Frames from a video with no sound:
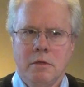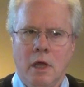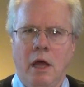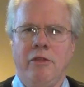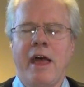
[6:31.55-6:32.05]

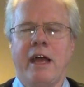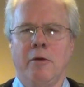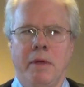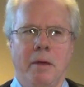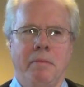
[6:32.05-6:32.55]
That
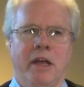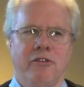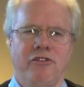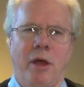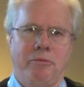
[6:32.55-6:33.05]
could be a big
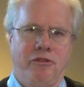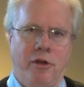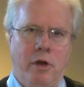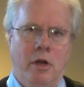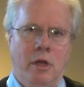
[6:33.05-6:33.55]

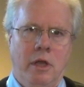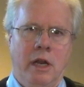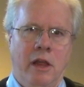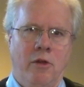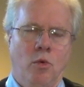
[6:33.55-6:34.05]
assumption,
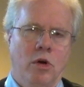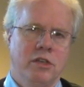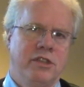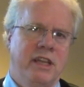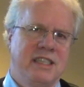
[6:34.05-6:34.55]
in other
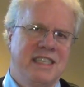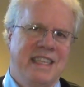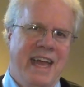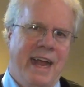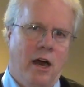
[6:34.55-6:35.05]
words, that's
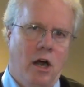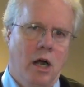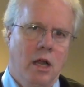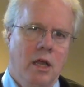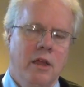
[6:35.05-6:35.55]
there,
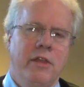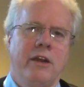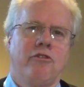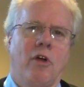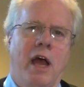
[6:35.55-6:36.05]

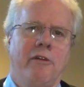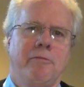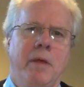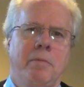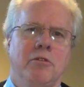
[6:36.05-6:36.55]
that drives
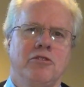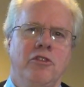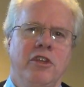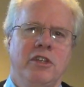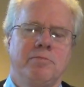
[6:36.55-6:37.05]
people
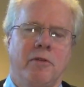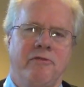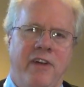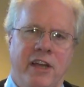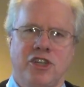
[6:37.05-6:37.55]
to these
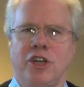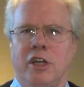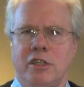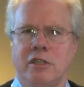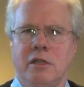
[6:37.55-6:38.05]

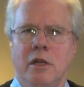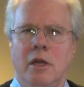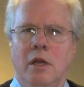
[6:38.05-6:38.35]
perfectionist